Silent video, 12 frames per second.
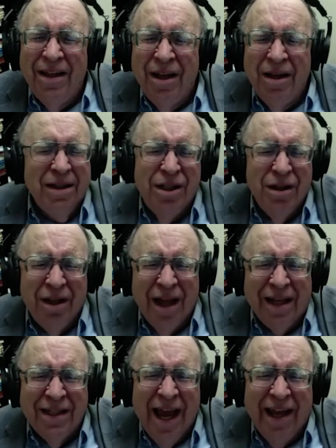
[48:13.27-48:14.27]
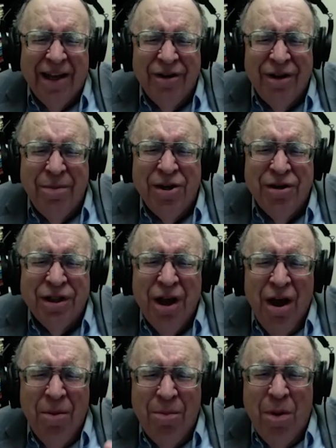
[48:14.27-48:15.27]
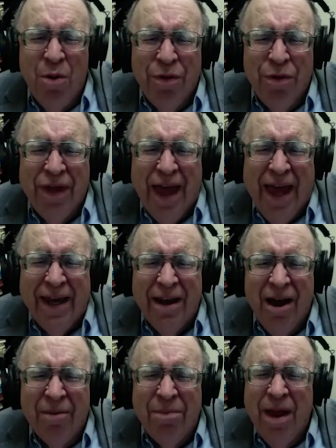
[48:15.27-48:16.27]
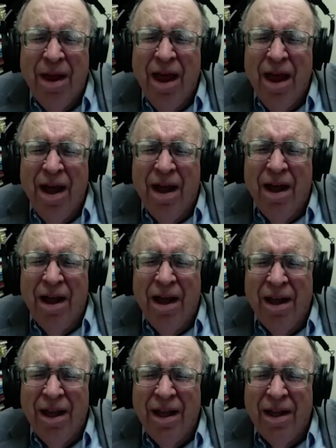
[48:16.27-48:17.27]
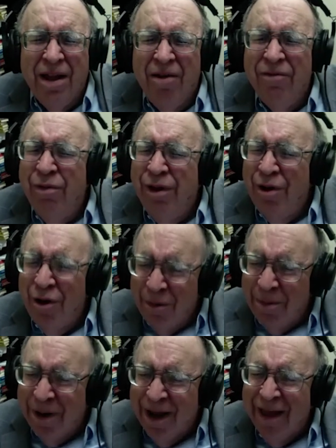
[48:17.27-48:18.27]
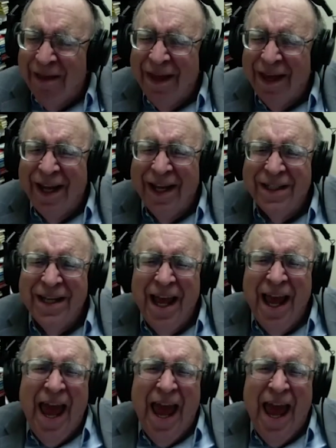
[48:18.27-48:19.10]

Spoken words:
Lysander and Demetrius both end up in love with Hermia, I think it is.